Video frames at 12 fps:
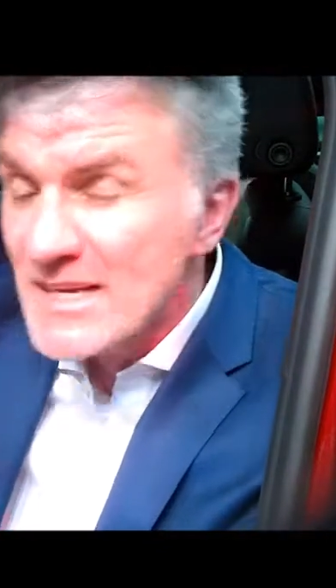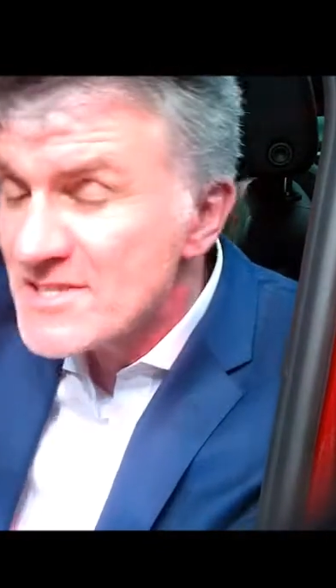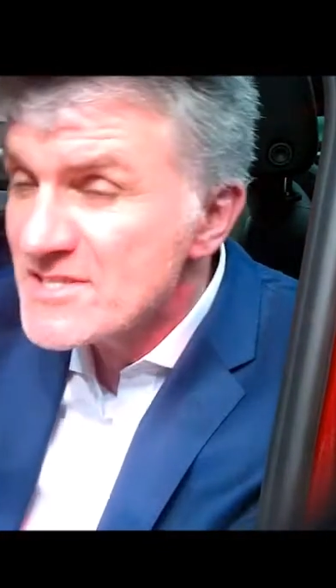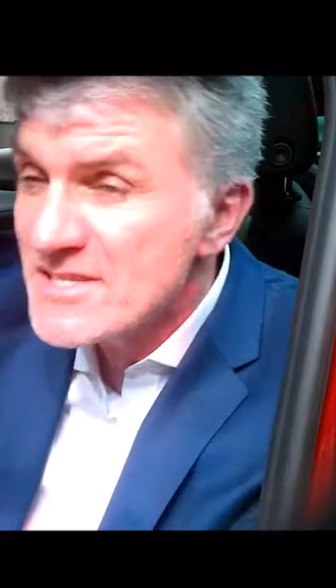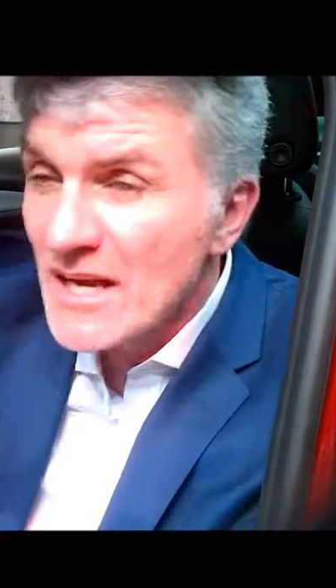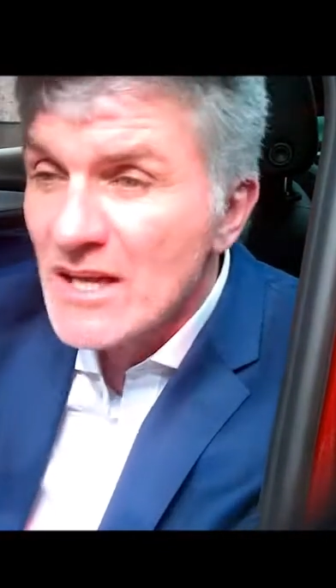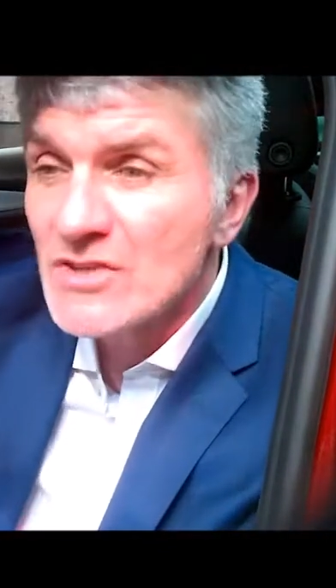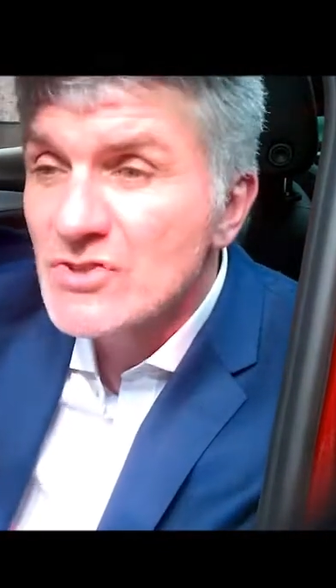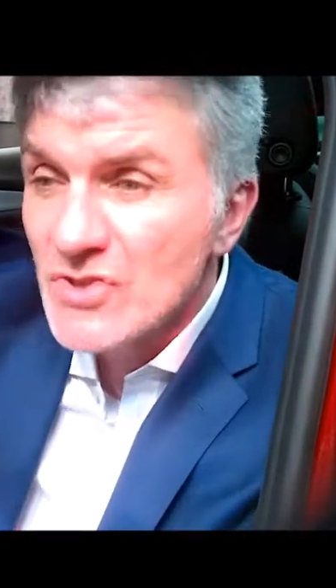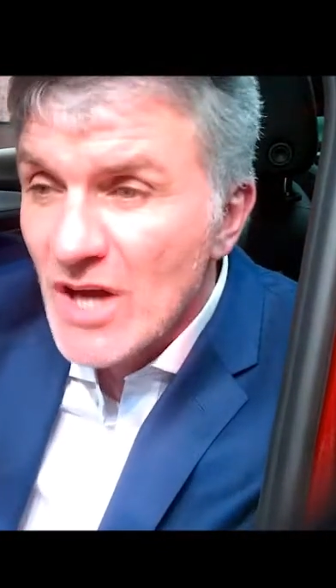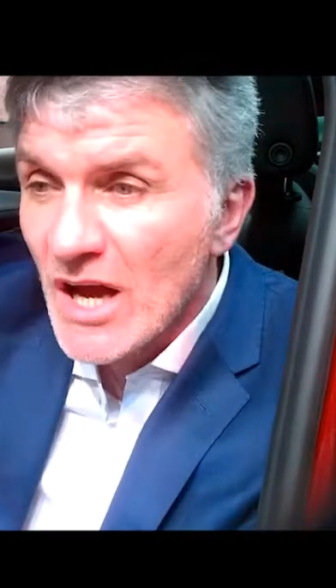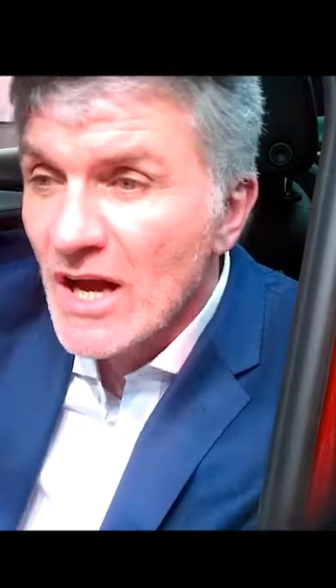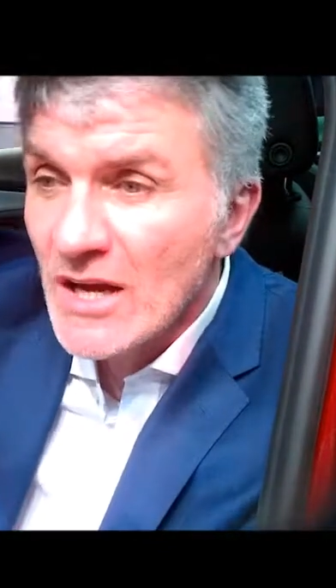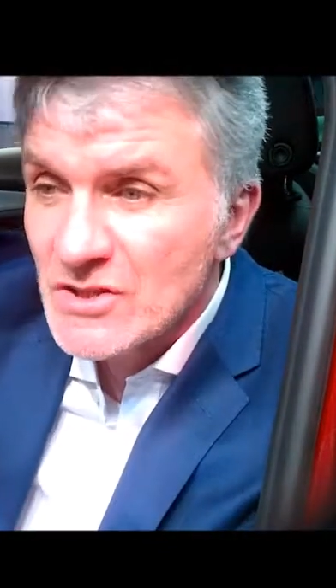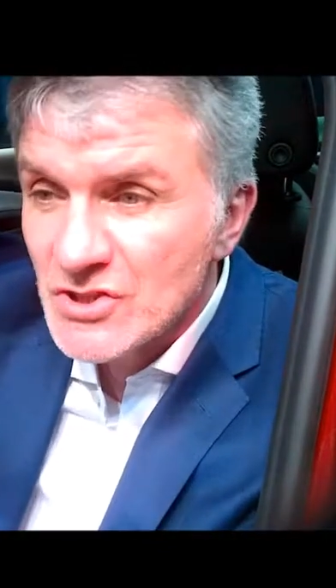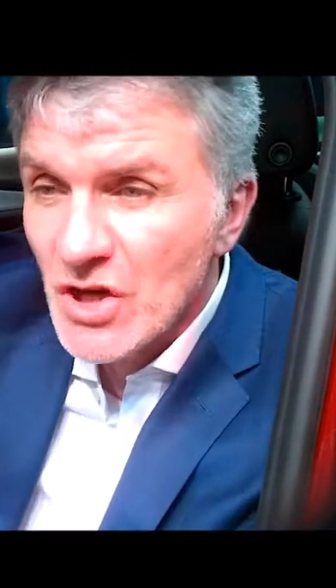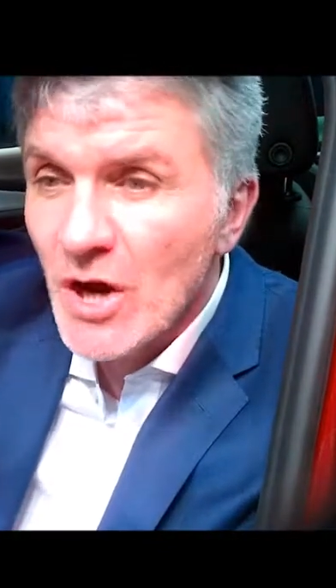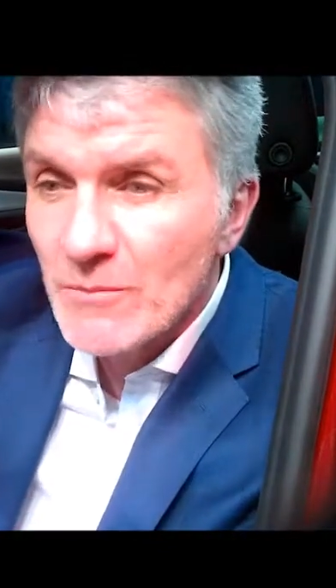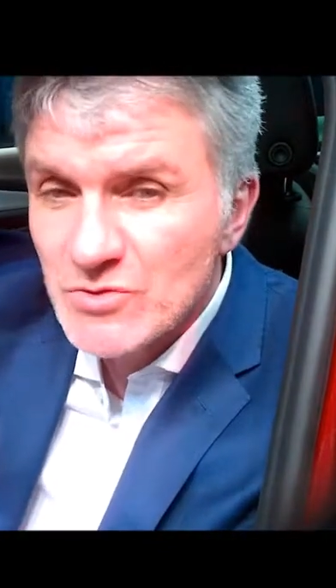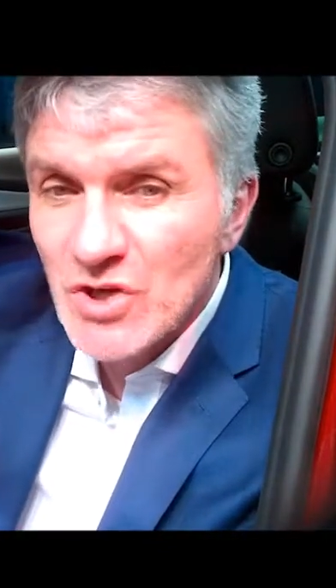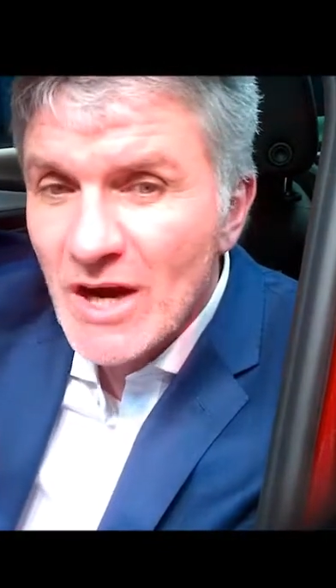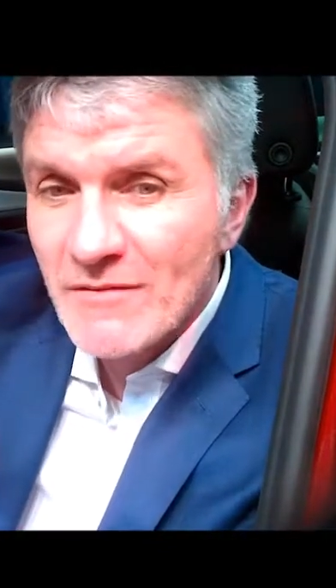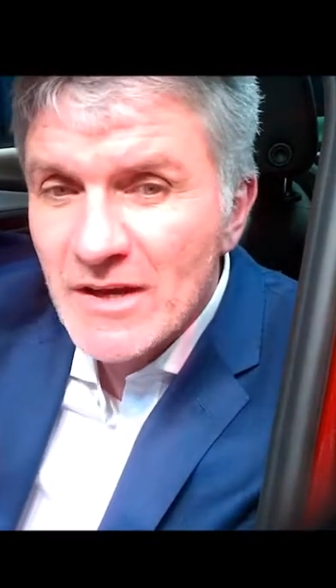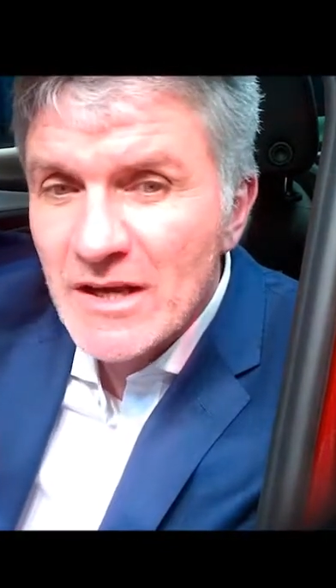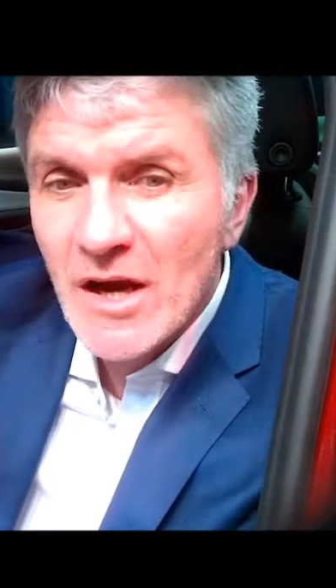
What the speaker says: it's still a sharp driving